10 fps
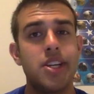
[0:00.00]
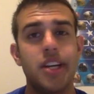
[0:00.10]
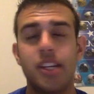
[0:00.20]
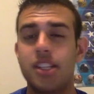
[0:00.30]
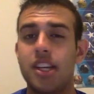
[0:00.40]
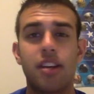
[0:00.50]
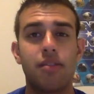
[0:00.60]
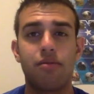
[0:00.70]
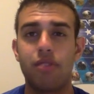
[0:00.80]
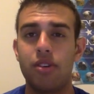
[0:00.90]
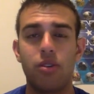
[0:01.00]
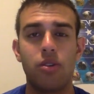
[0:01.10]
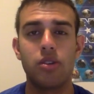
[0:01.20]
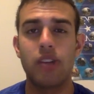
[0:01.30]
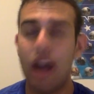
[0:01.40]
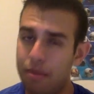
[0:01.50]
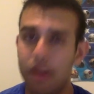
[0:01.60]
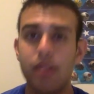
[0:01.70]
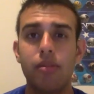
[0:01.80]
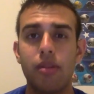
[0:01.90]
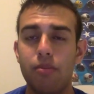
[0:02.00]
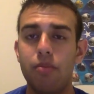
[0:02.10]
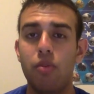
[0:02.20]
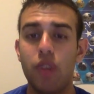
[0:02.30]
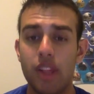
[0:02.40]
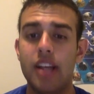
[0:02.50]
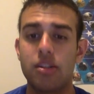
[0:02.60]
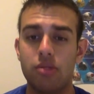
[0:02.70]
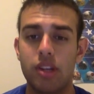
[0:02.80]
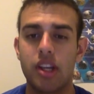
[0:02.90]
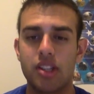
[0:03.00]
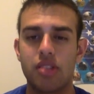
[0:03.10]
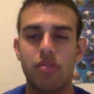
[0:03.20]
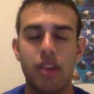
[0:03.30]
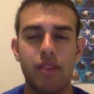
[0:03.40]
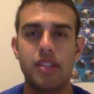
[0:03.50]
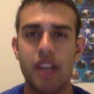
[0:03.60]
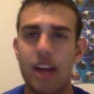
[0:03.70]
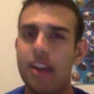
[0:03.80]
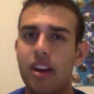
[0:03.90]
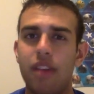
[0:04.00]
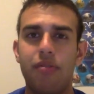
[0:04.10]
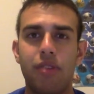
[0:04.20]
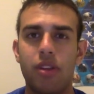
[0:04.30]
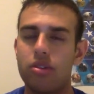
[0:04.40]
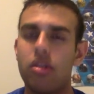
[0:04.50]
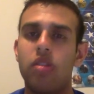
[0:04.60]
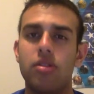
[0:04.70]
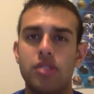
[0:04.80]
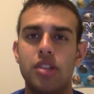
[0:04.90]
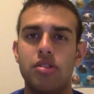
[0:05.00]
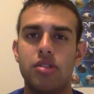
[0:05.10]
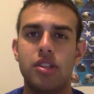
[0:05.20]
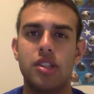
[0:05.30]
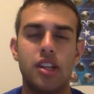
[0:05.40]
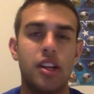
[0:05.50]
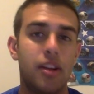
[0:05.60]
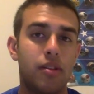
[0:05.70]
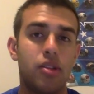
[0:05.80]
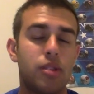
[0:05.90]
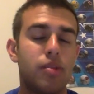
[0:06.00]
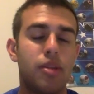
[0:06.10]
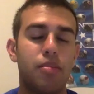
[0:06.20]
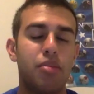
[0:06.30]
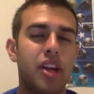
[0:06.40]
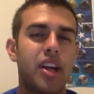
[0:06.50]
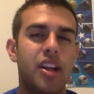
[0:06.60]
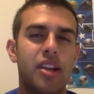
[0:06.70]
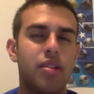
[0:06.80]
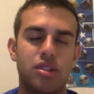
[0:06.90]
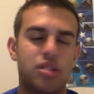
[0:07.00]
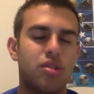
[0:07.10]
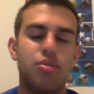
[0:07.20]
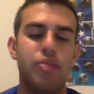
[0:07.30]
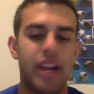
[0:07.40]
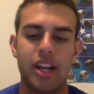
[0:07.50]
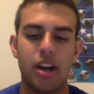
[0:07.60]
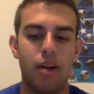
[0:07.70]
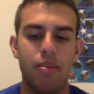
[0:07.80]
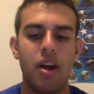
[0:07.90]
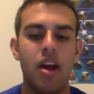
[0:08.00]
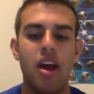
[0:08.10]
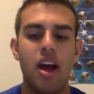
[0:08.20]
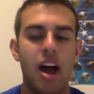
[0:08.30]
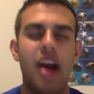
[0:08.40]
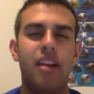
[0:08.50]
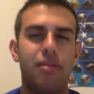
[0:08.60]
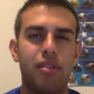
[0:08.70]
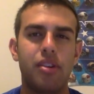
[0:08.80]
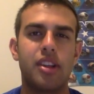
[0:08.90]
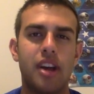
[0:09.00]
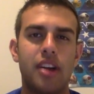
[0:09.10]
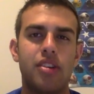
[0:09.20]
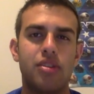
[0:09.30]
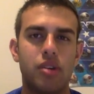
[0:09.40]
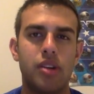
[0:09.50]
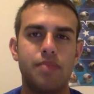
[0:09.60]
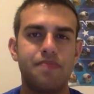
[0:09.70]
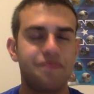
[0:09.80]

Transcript: is kicking field goals. I picked them to win last week against the Ravens. I had a gut feeling with all those injuries, and even though some of them played, they were just too banged up. I had a feeling the Niners win.